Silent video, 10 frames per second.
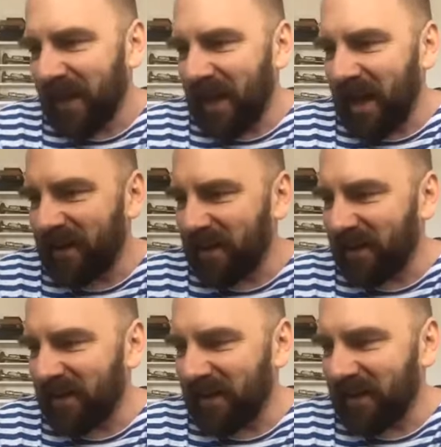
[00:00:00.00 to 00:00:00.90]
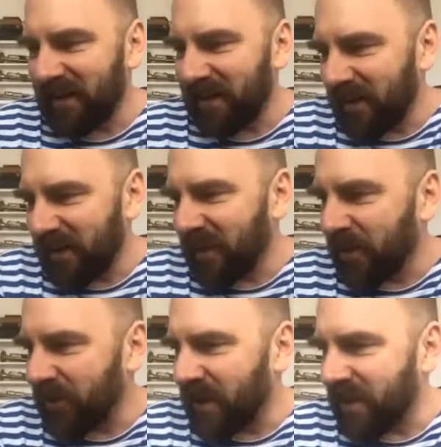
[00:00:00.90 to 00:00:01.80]
It you know,
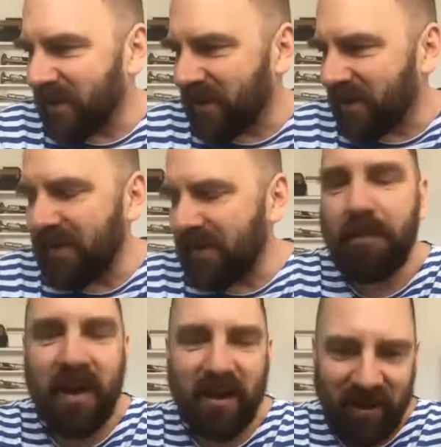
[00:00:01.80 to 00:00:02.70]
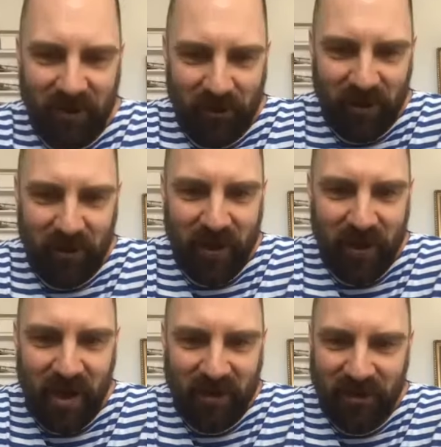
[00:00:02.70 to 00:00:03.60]
that's a pity, you know, that we
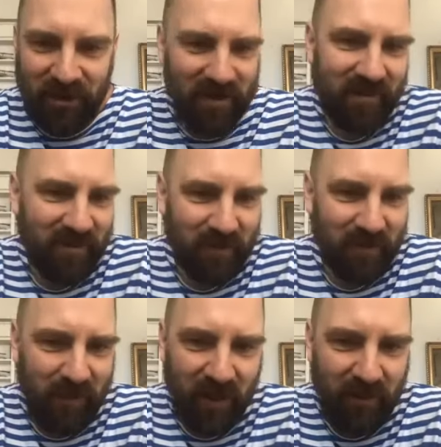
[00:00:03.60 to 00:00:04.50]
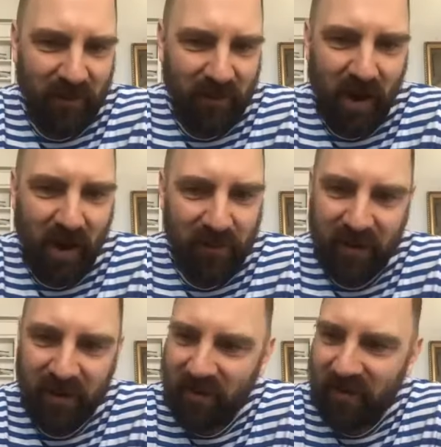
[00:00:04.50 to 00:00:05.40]
can't just meet 5, 6,
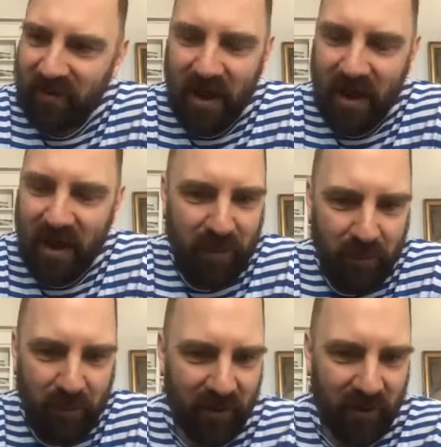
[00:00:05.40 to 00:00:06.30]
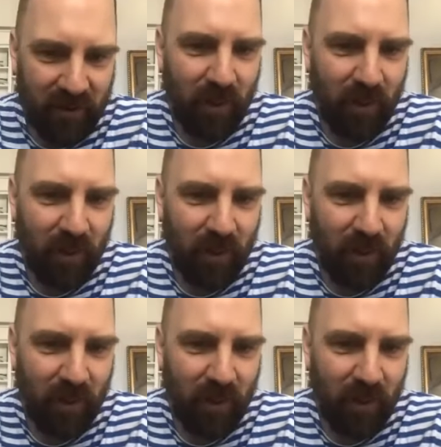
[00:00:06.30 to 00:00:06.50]
10 people in one room and